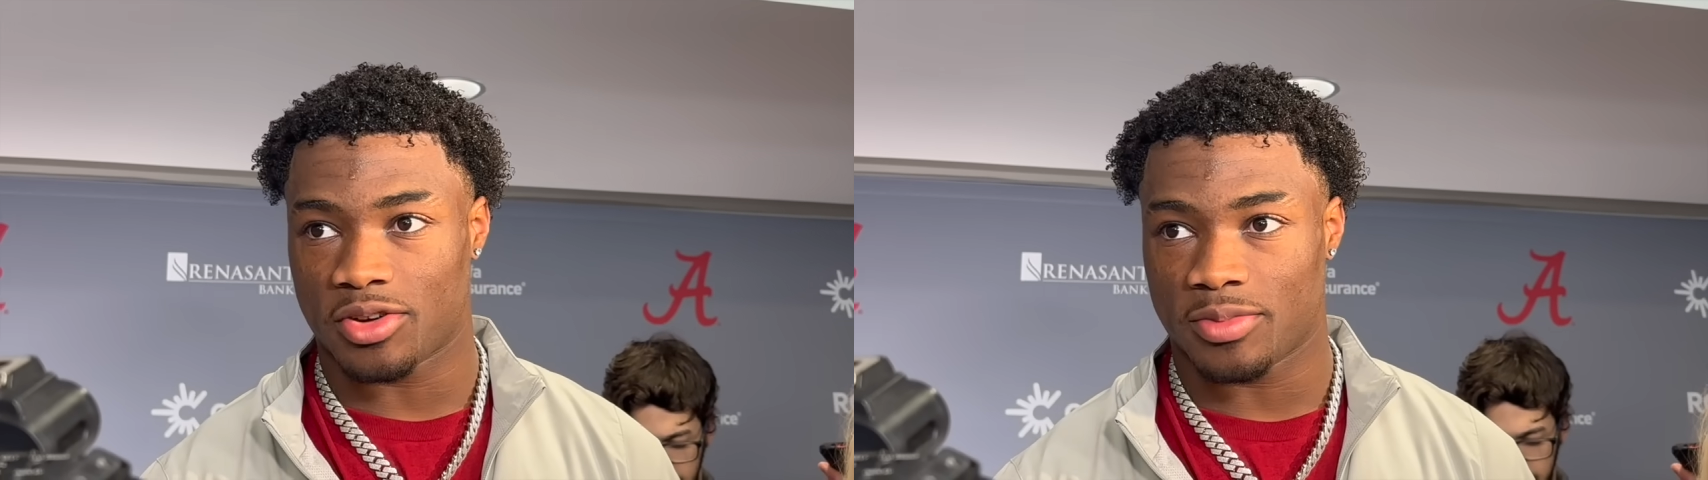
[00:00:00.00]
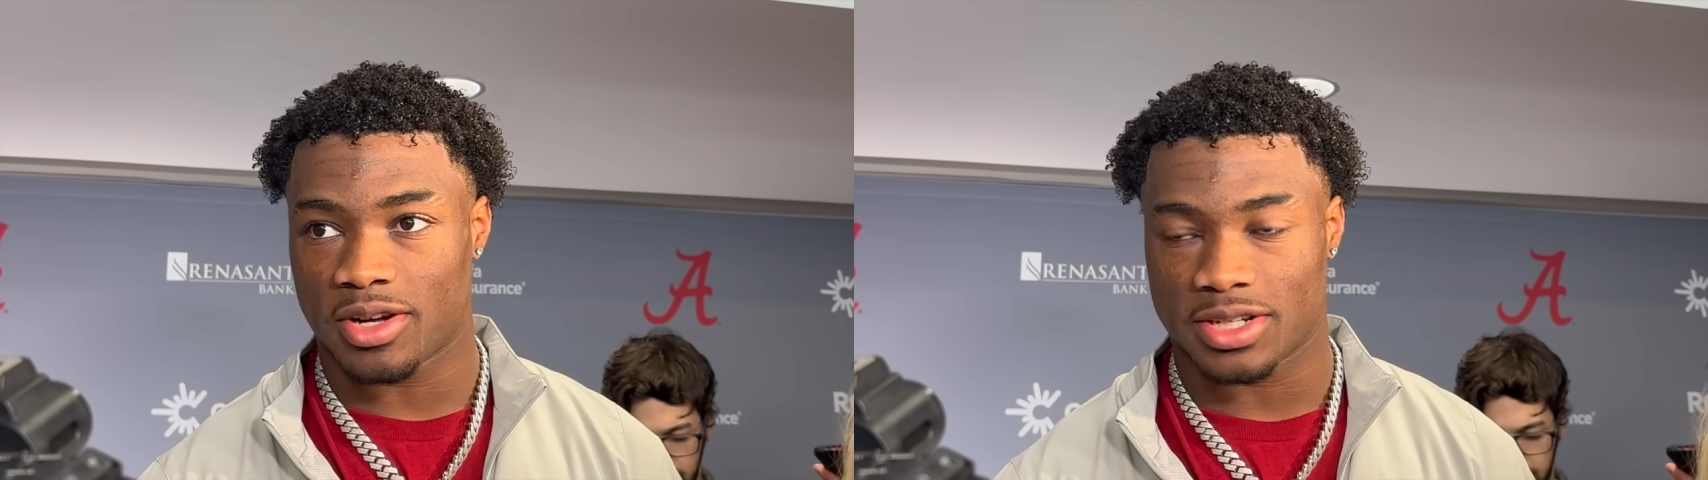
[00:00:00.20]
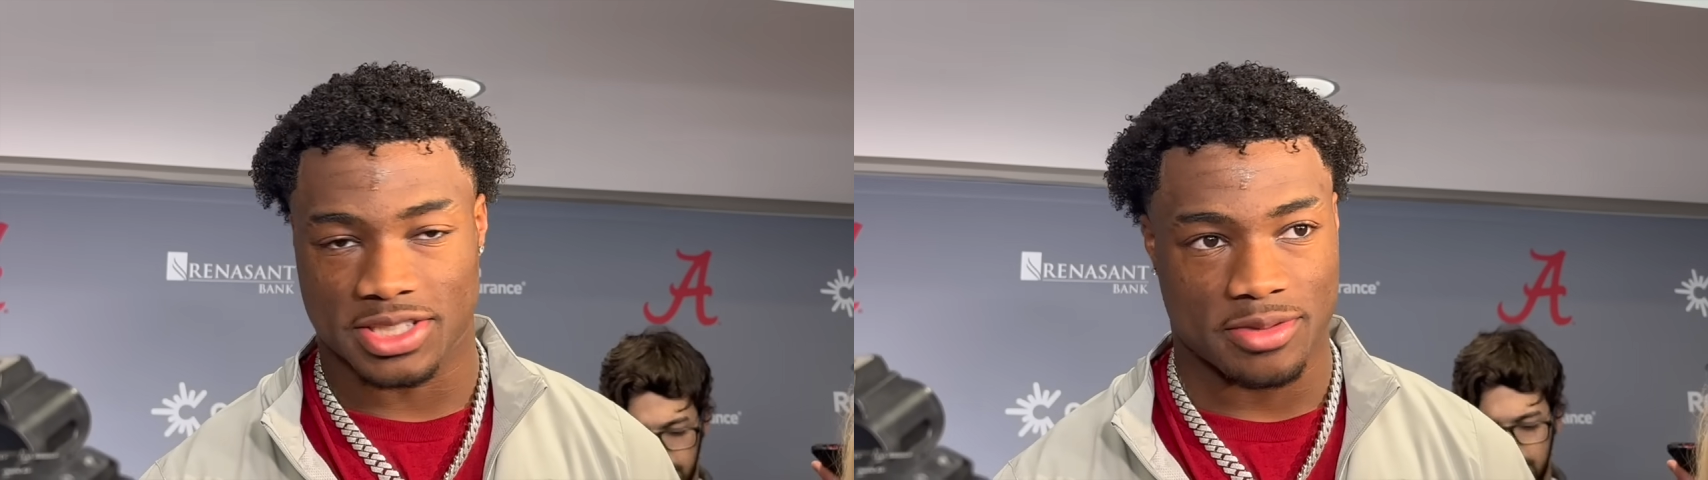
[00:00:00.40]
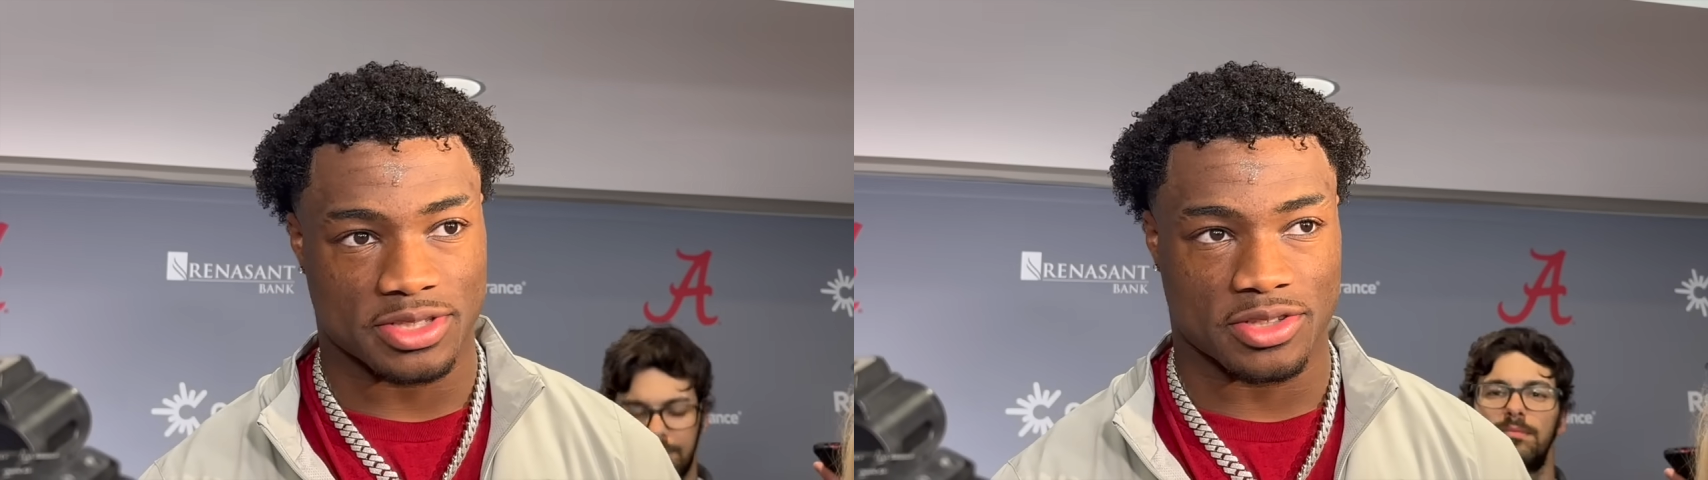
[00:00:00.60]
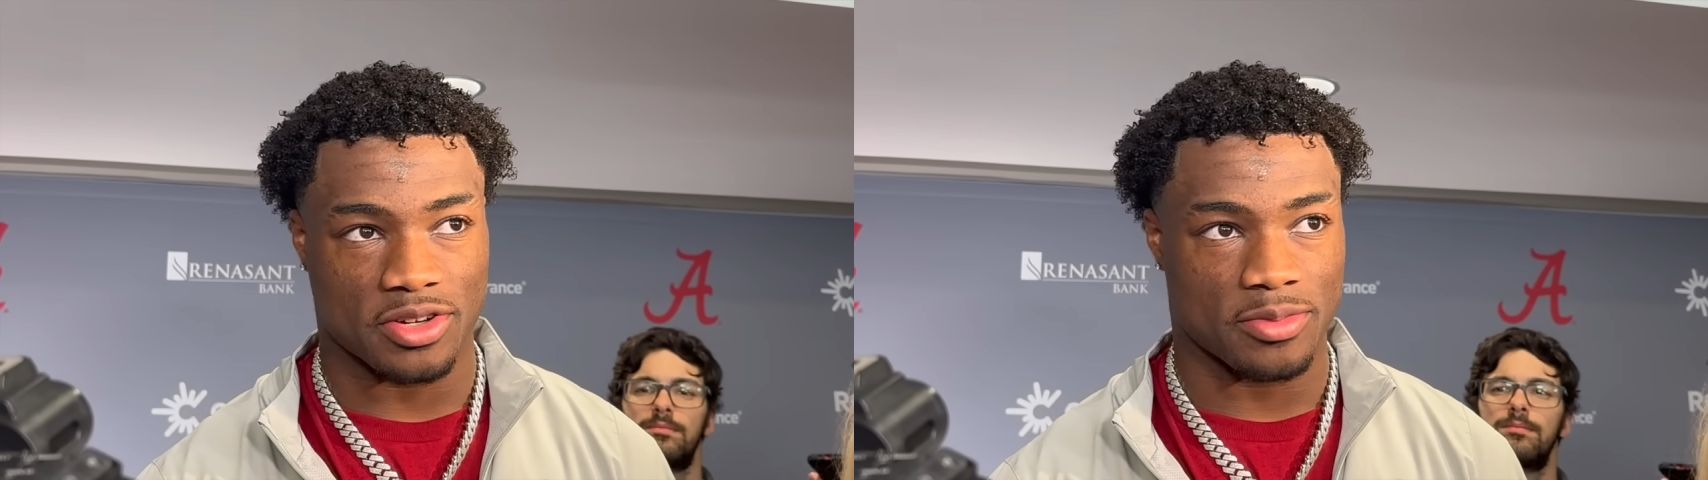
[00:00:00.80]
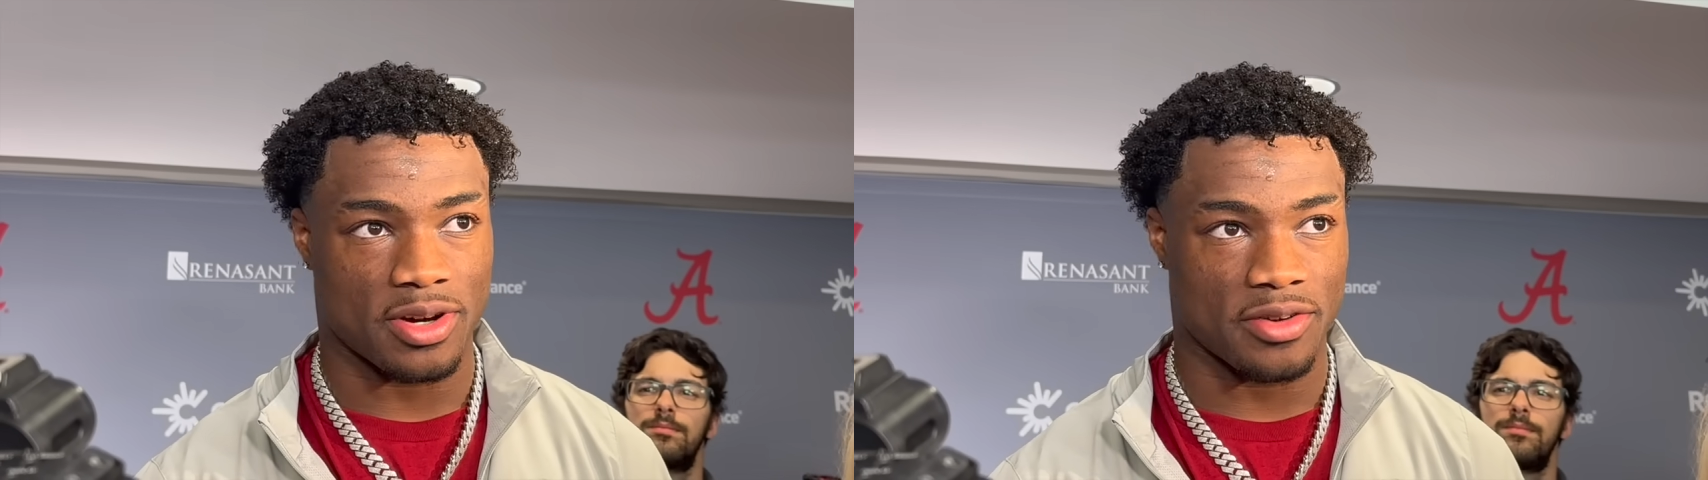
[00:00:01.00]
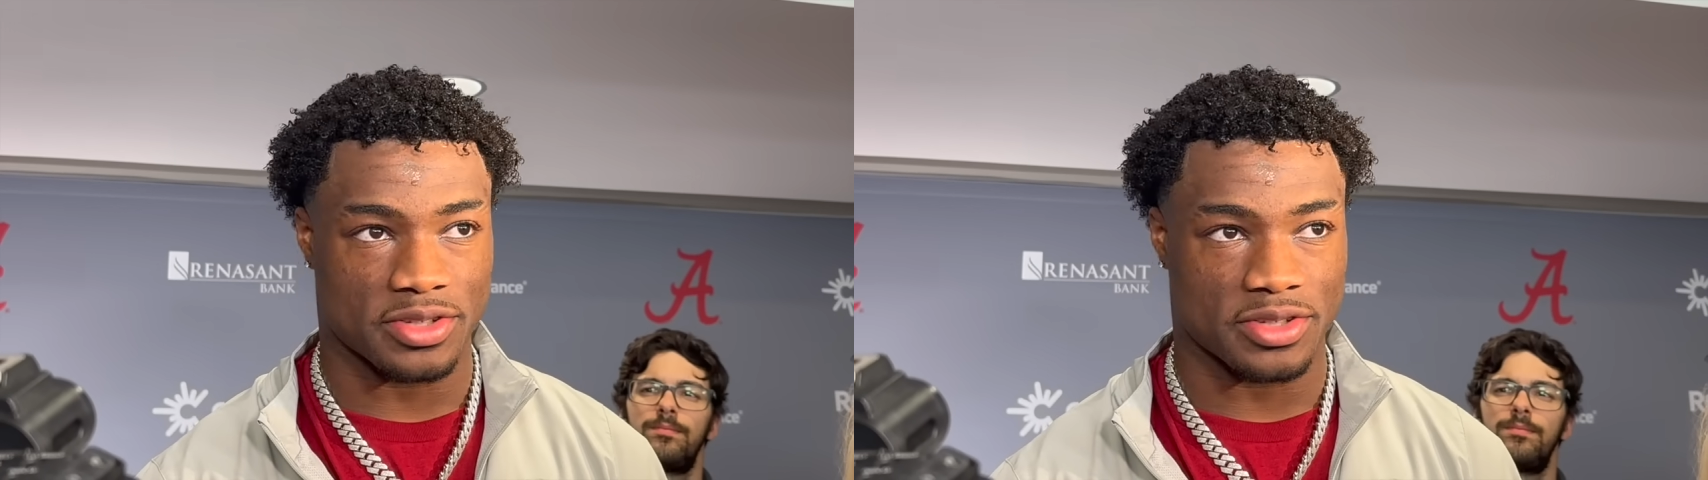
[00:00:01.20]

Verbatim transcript: the ball, the assignment said throw the ball.